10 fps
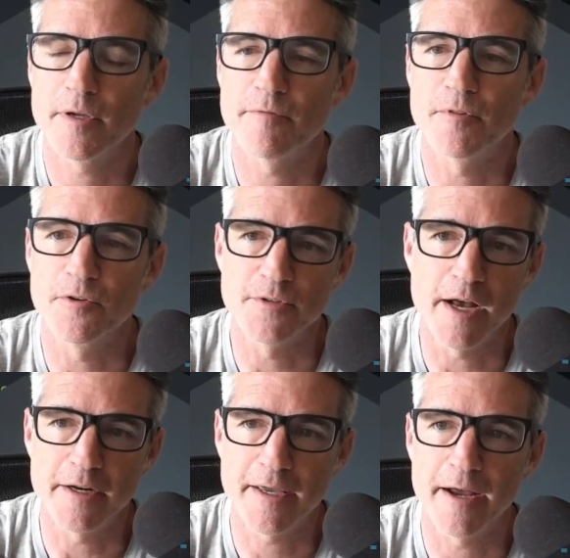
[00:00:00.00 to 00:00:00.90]
If there's
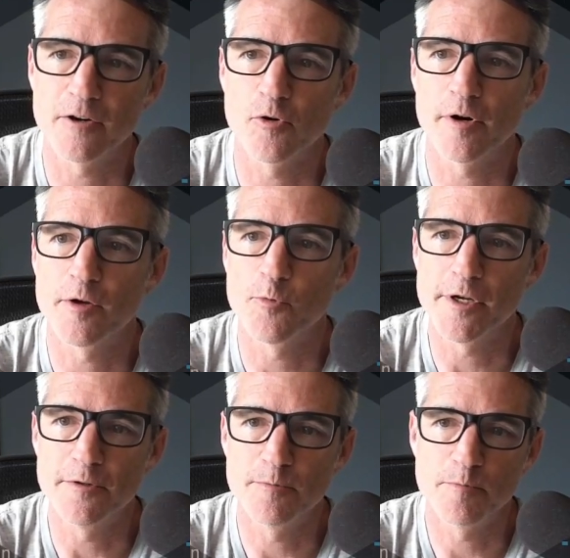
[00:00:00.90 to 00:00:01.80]
not a category,
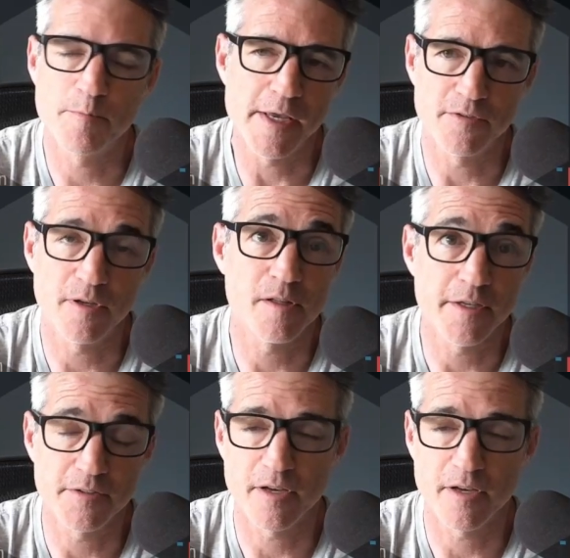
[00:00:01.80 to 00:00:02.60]
it's